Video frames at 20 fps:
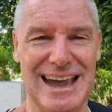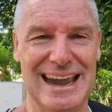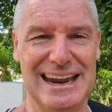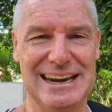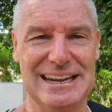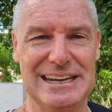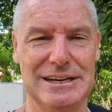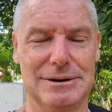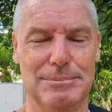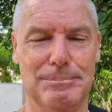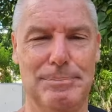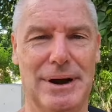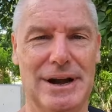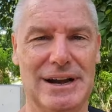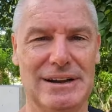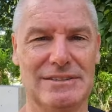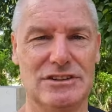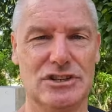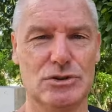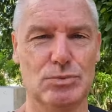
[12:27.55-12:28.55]
at Eden
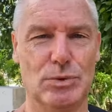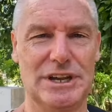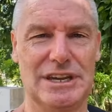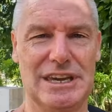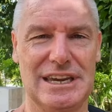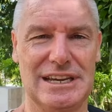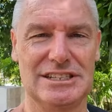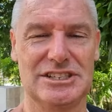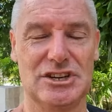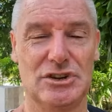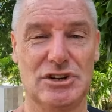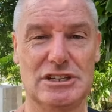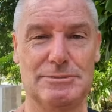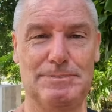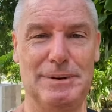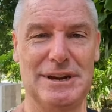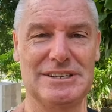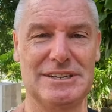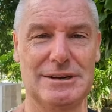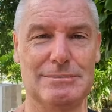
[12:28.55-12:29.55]
Park this weekend, so
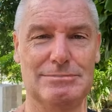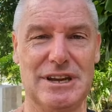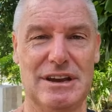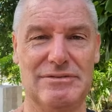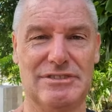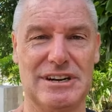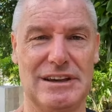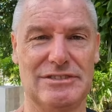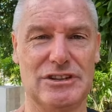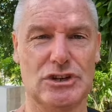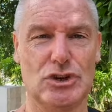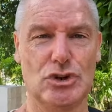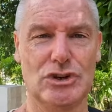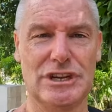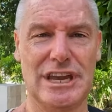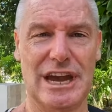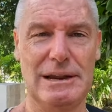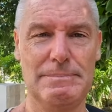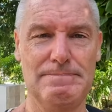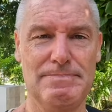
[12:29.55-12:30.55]
expect him to have another
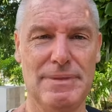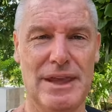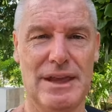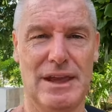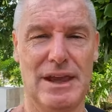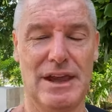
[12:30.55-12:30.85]
good game.